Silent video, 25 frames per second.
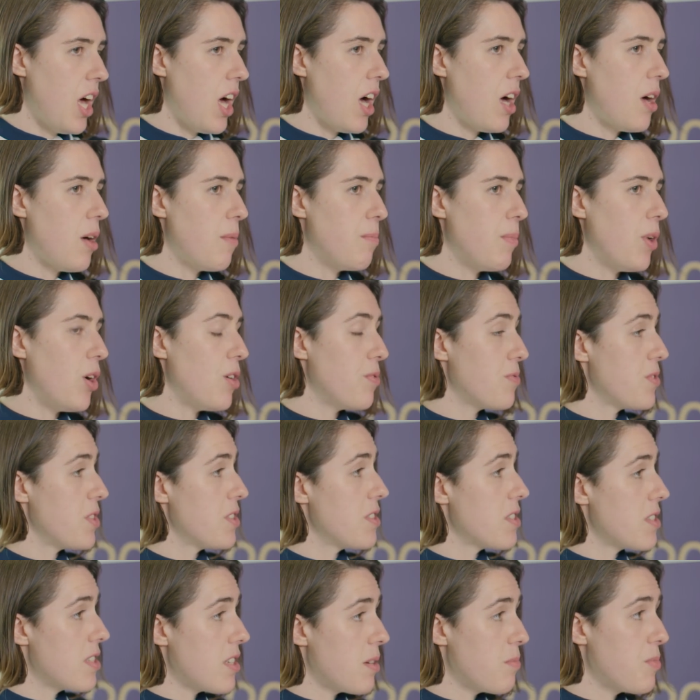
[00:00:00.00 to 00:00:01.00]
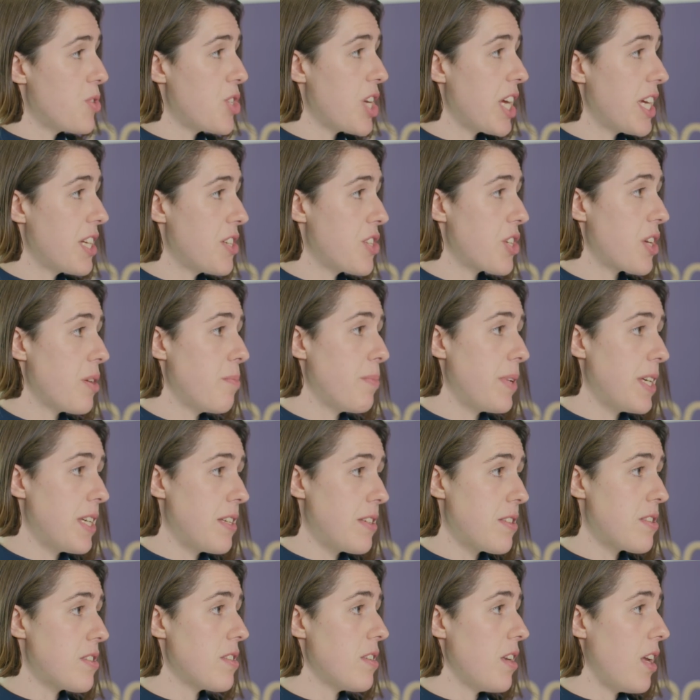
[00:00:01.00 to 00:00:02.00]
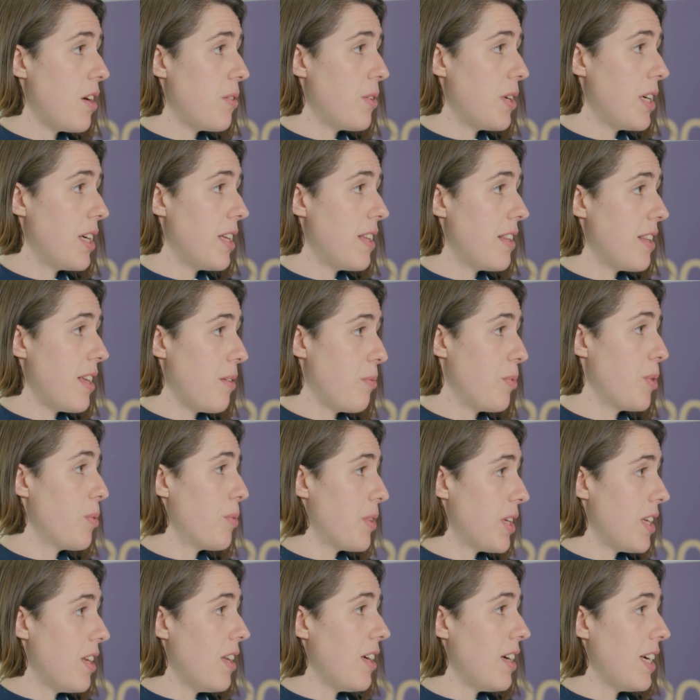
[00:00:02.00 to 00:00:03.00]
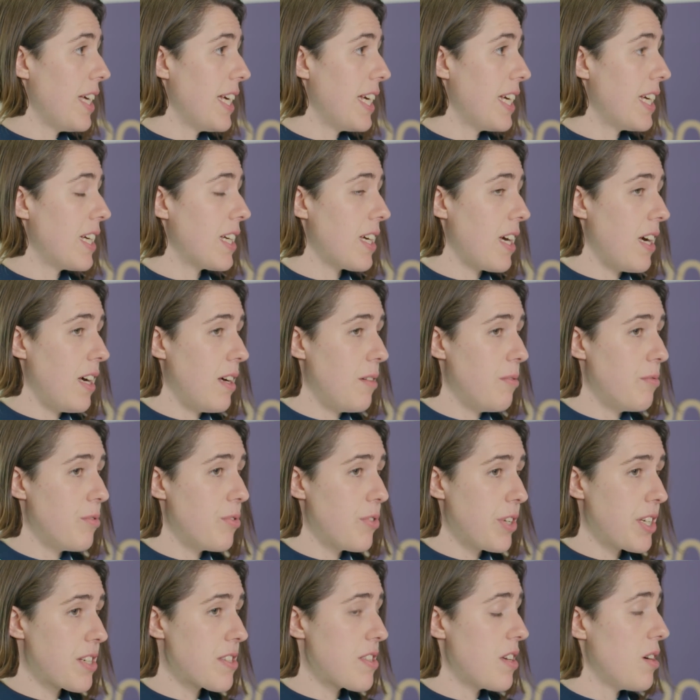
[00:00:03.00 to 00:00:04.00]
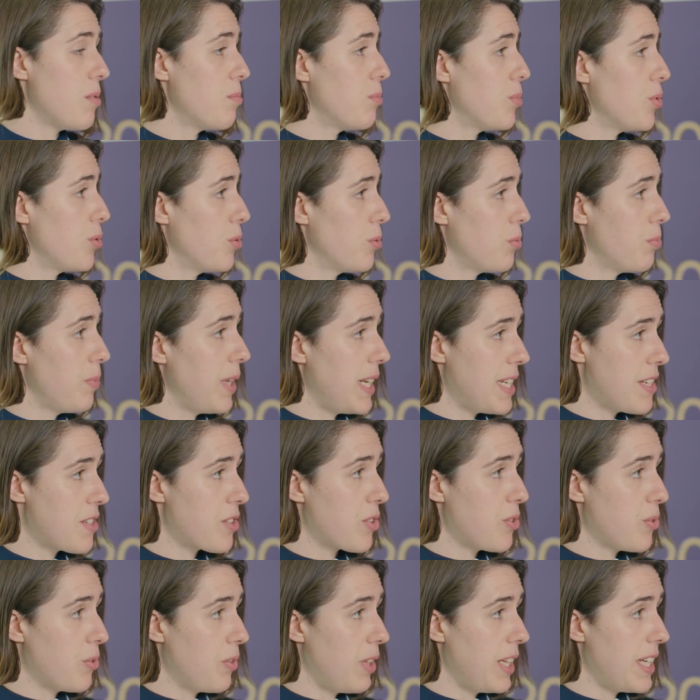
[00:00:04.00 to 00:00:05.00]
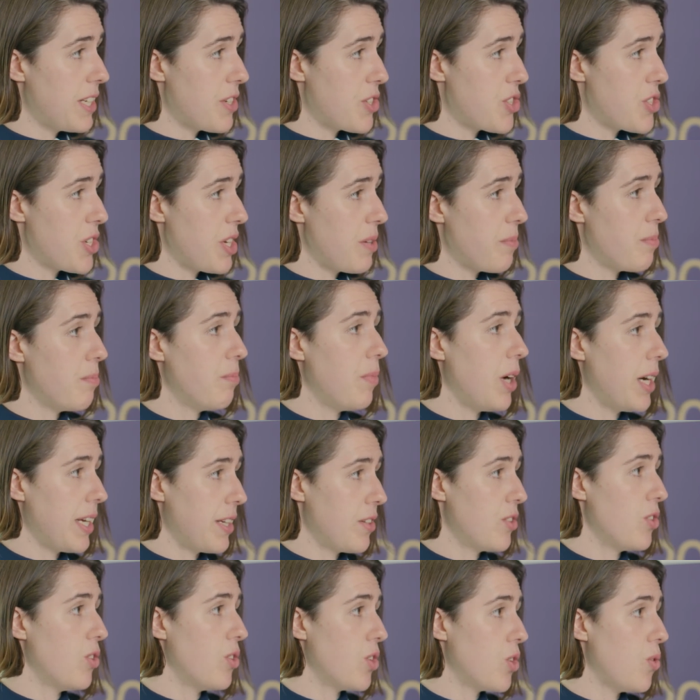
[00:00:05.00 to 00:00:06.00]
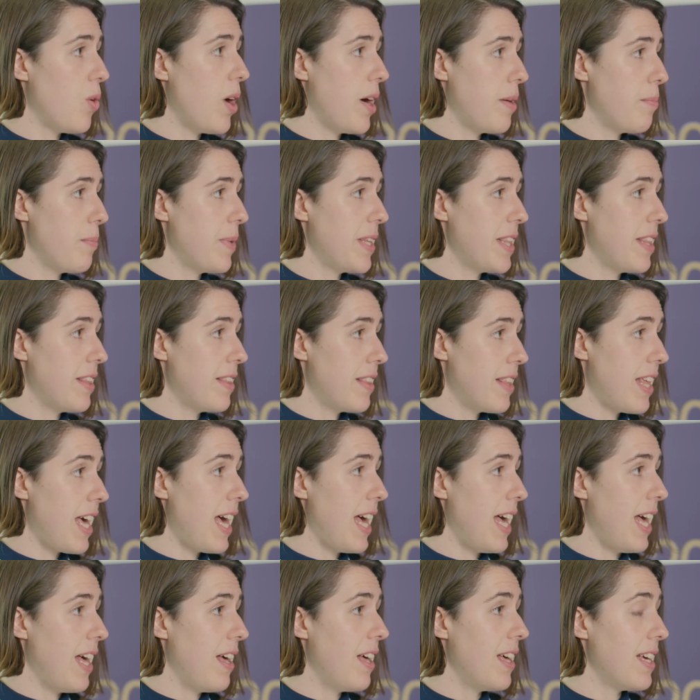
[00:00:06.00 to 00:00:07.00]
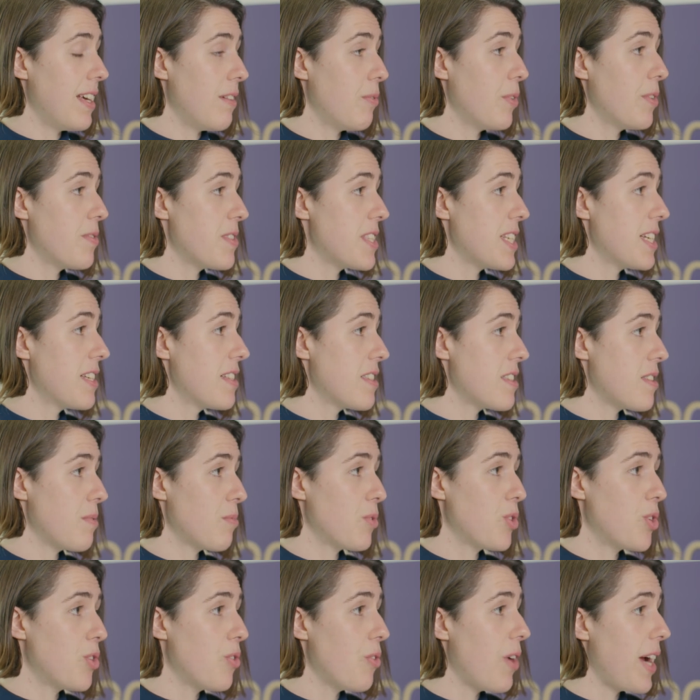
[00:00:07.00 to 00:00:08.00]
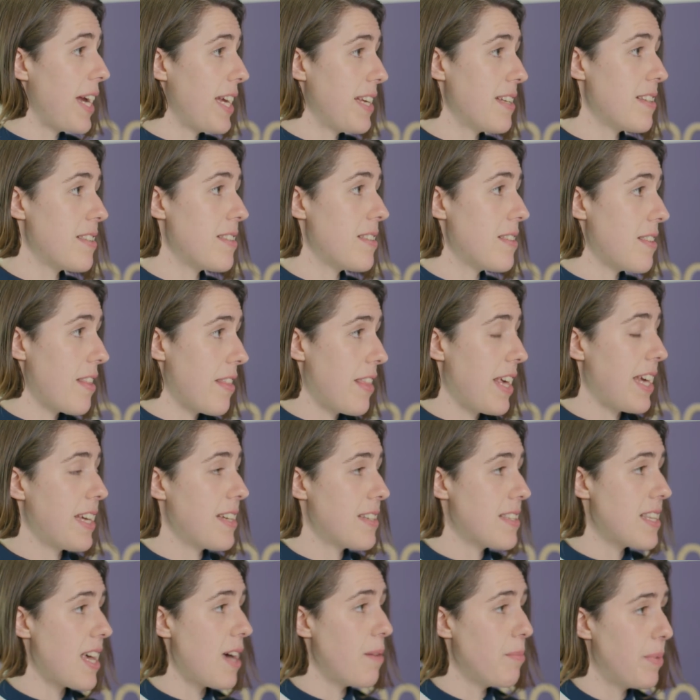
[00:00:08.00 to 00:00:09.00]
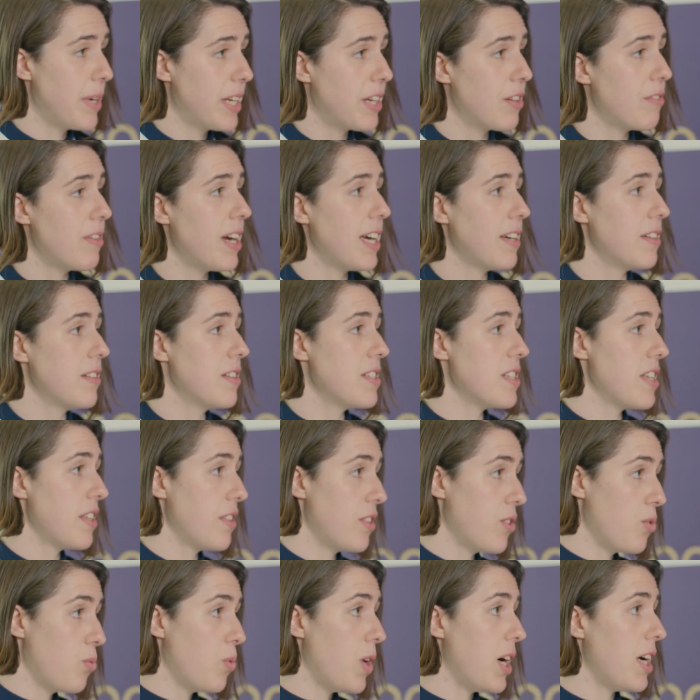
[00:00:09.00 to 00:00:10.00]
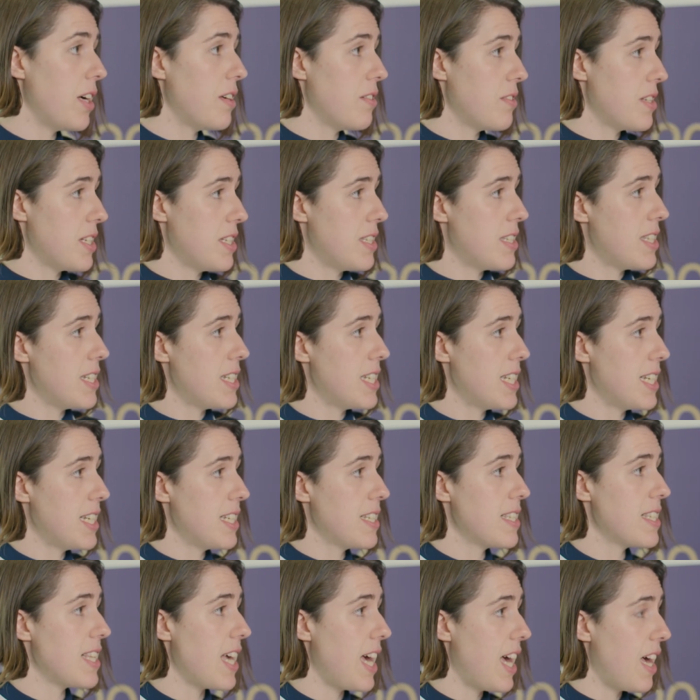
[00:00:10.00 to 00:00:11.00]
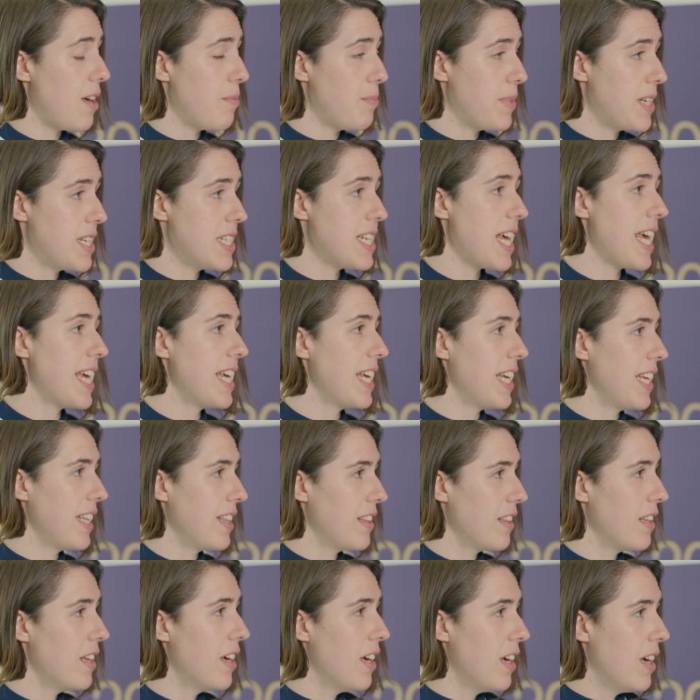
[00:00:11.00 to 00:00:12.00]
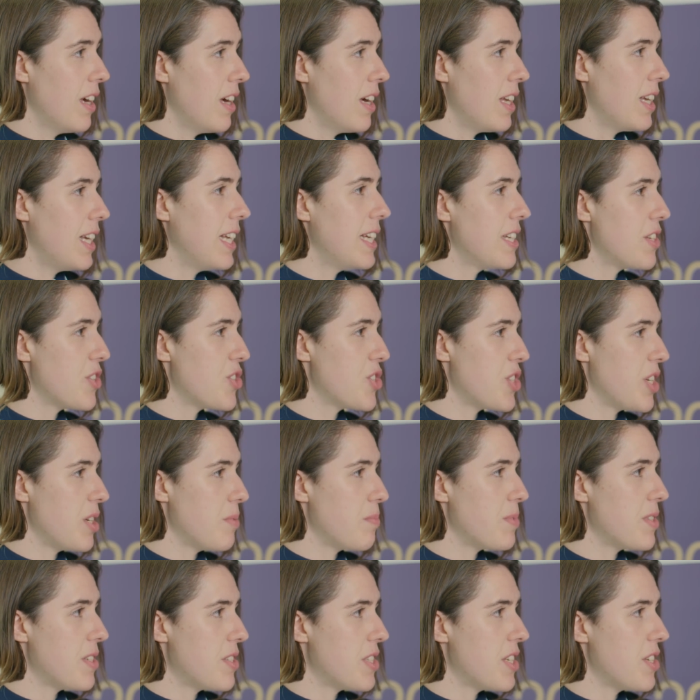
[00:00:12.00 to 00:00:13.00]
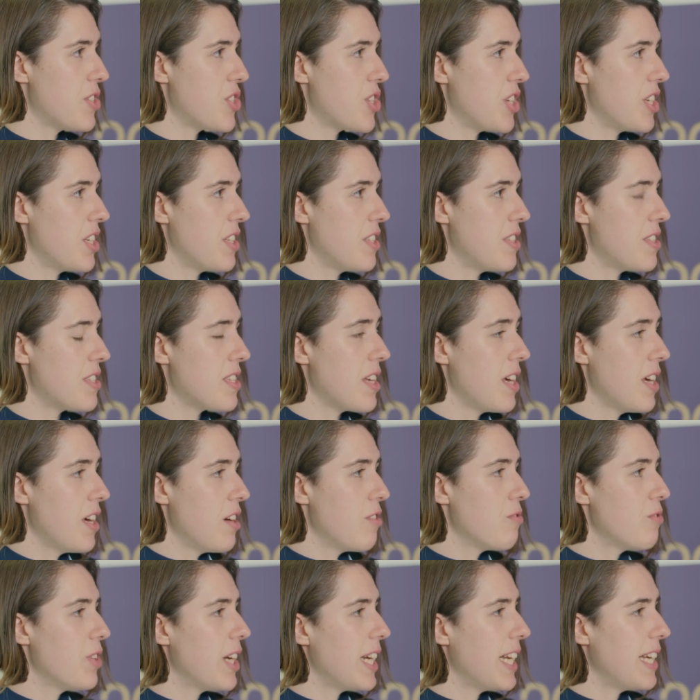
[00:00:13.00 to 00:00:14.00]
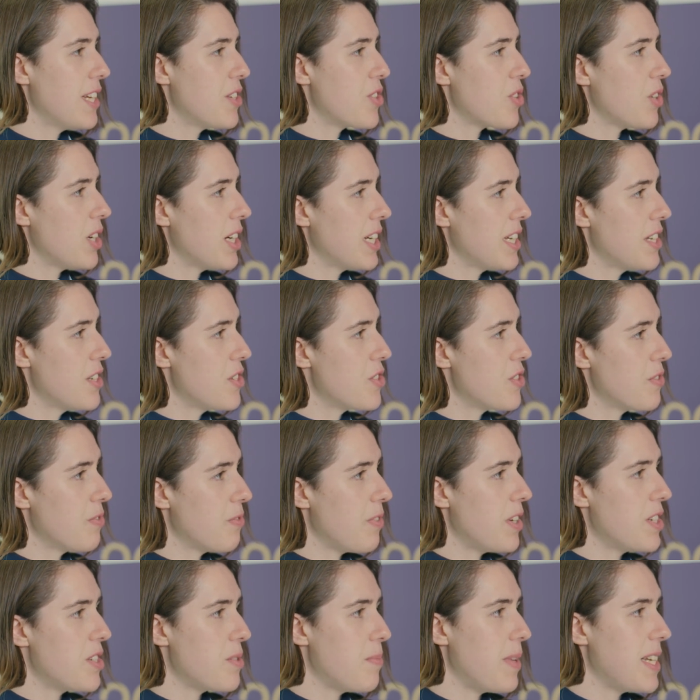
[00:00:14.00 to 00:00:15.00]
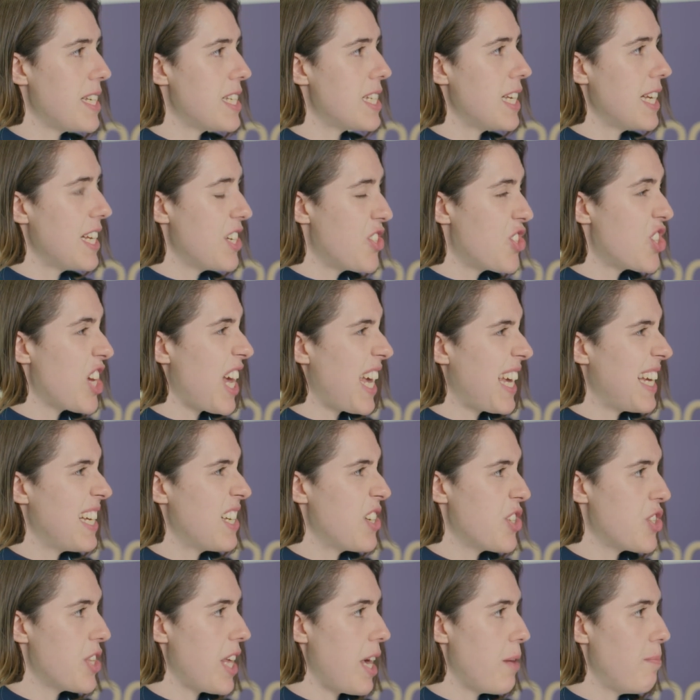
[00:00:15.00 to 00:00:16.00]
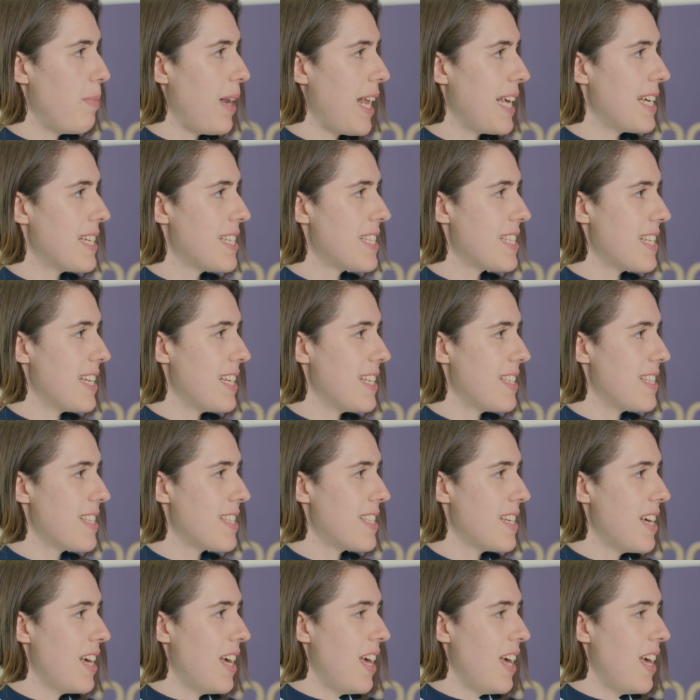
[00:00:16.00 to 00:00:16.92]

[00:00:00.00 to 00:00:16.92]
Often some change can be slower than we would like. For example, political leadership might not quite be there. We've seen some great things happening around the world in cities that have been taking leadership decisions, really trying to fundamentally change their places.